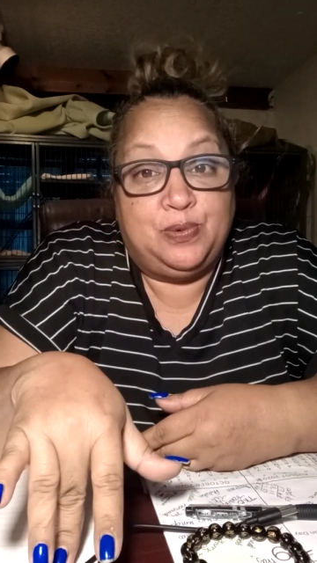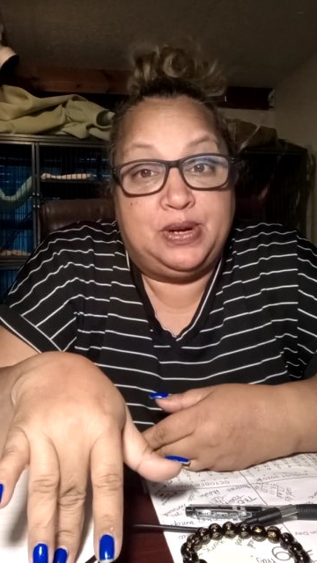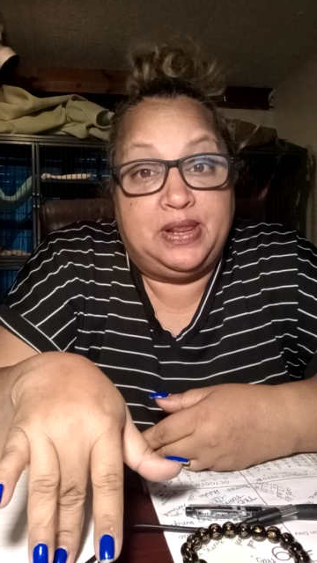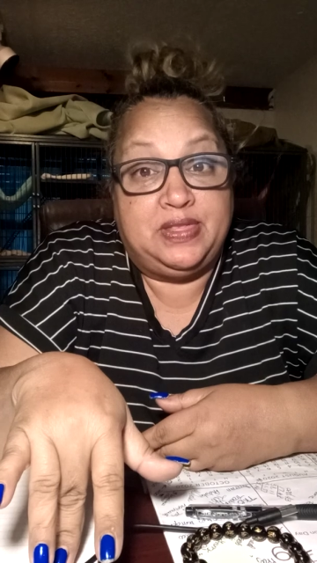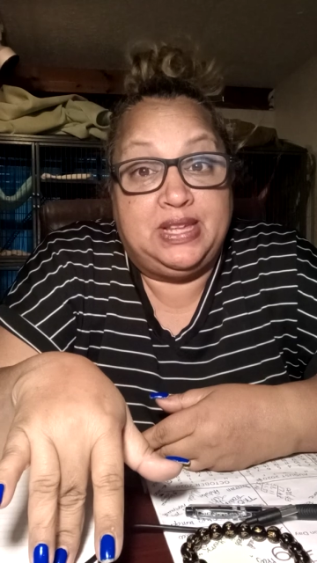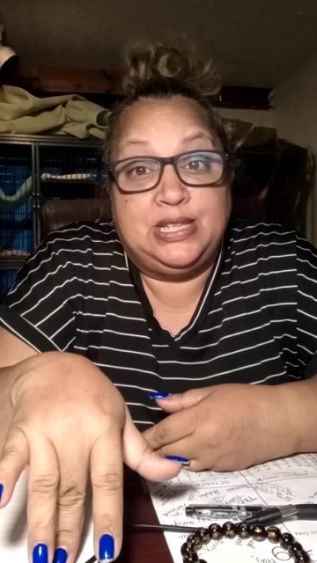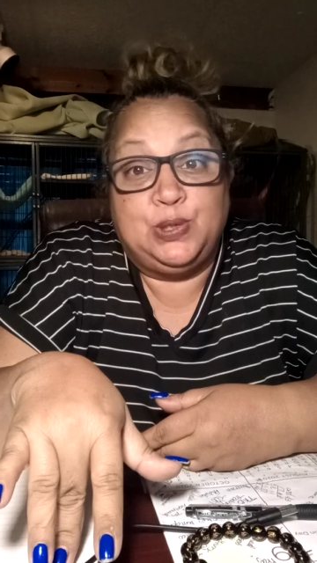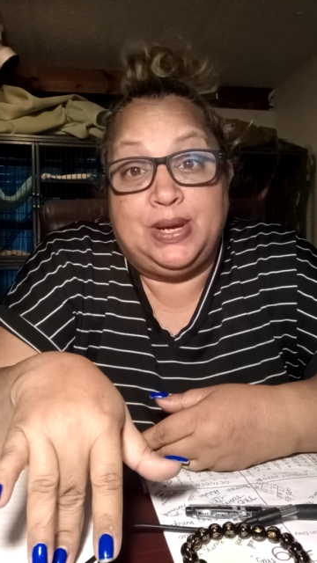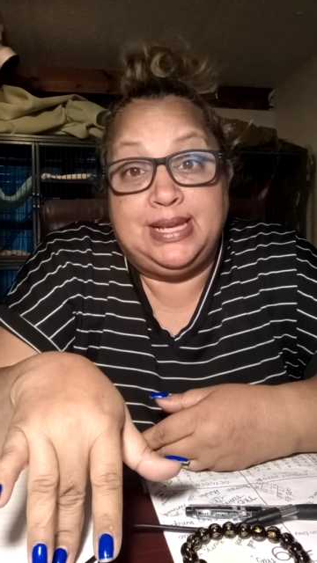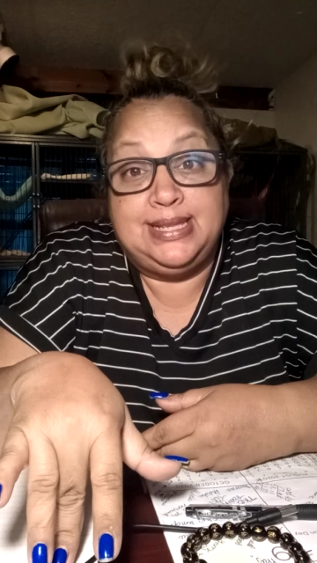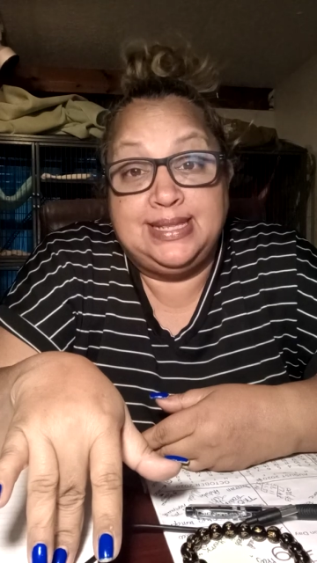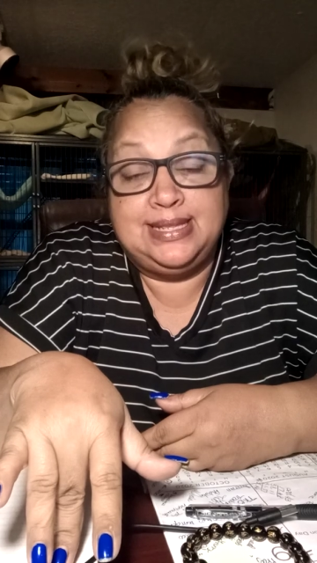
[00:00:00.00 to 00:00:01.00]
want to think
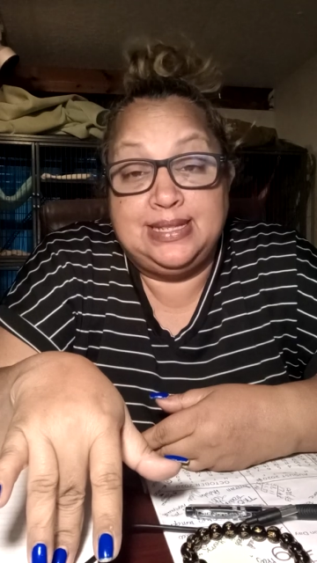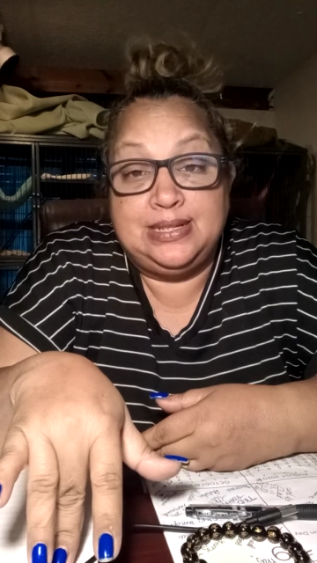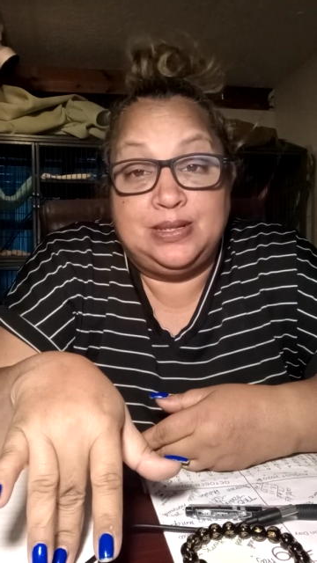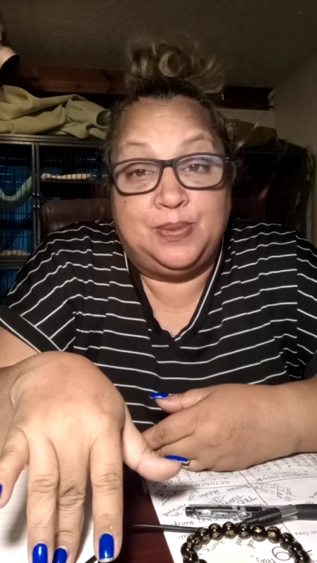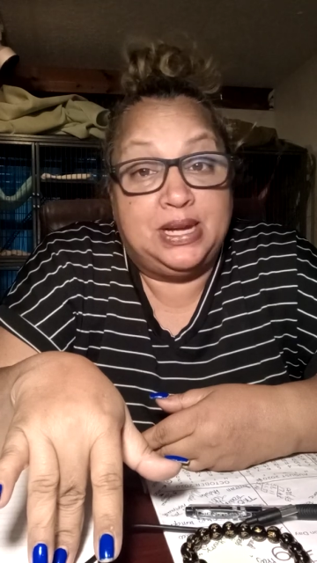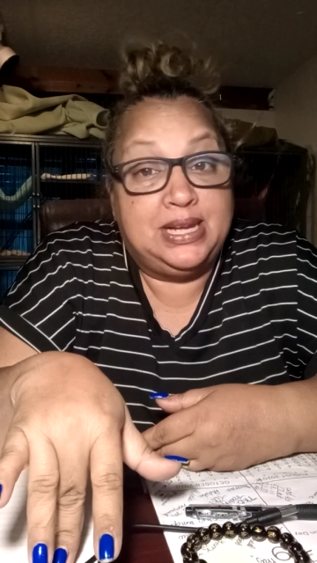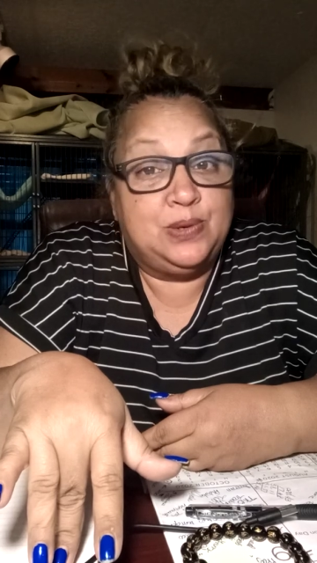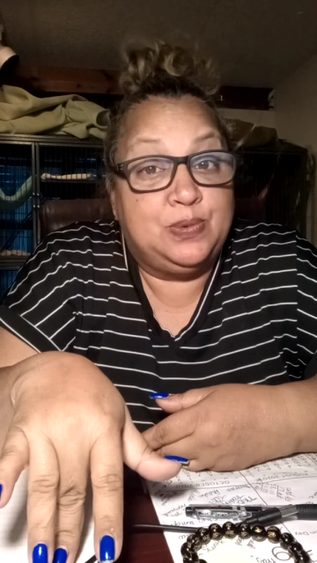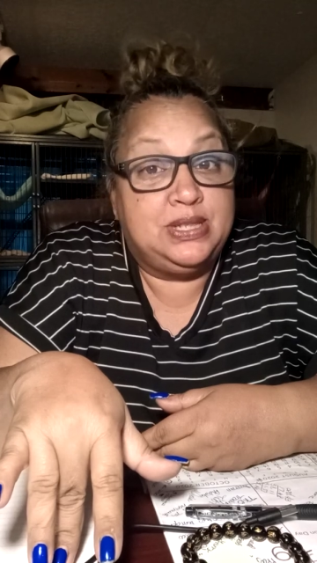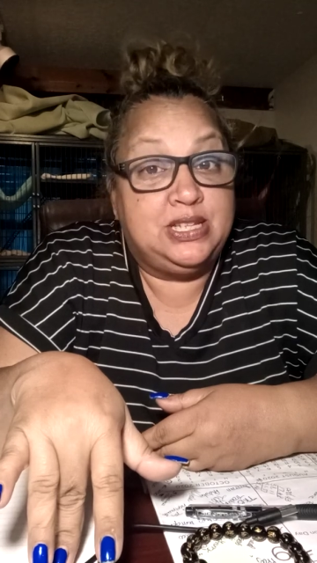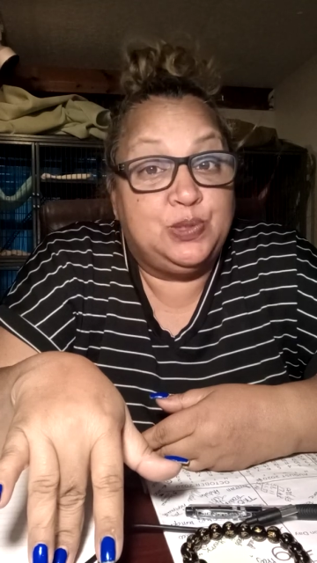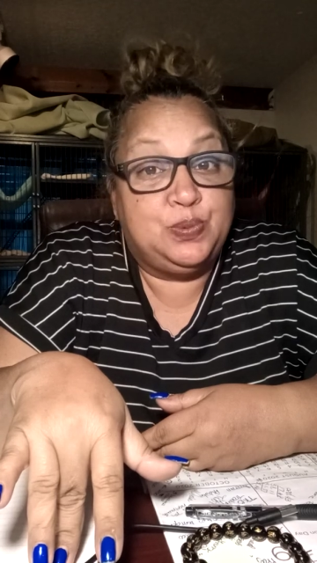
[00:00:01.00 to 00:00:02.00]
twice about getting one
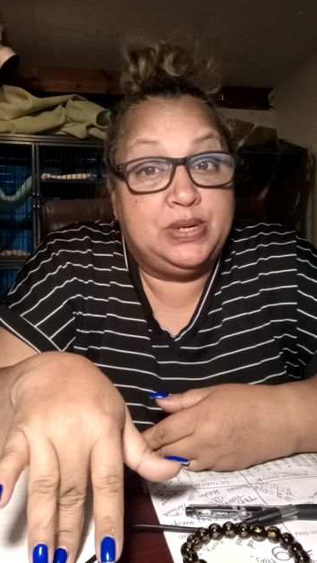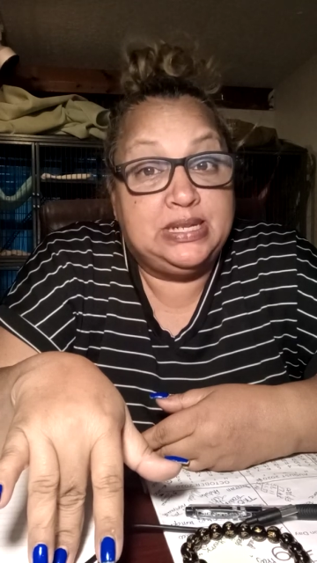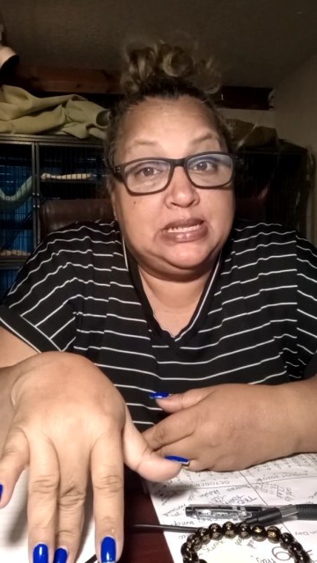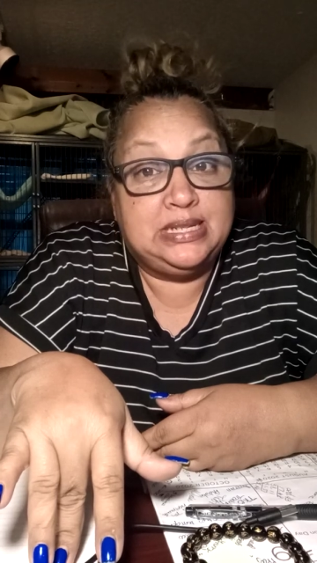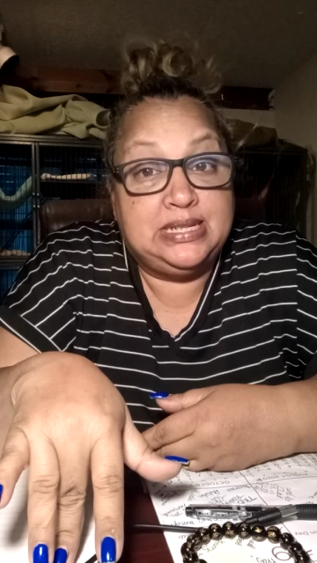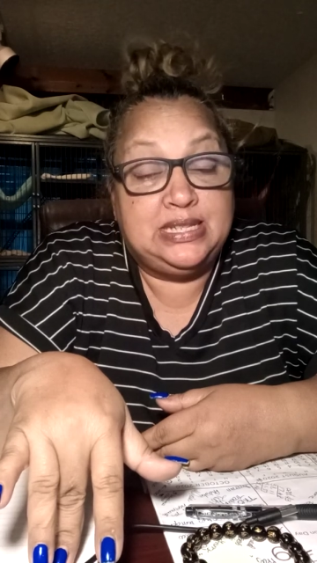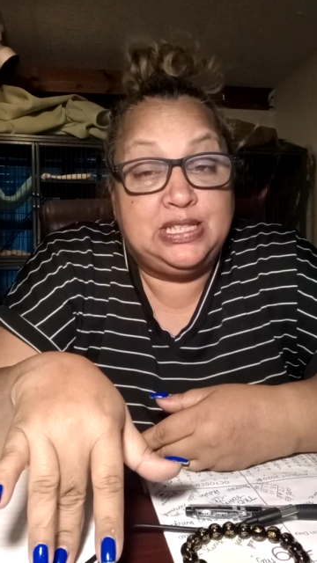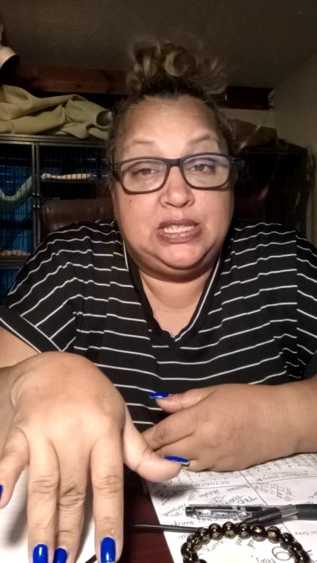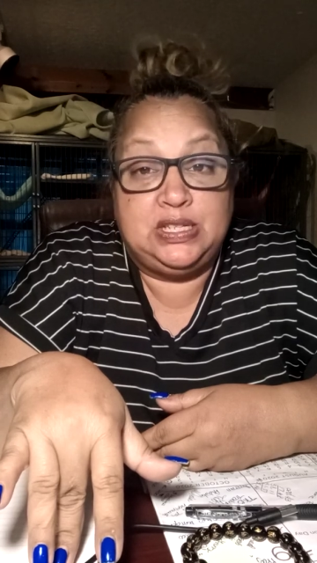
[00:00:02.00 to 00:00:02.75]
of these bracelets.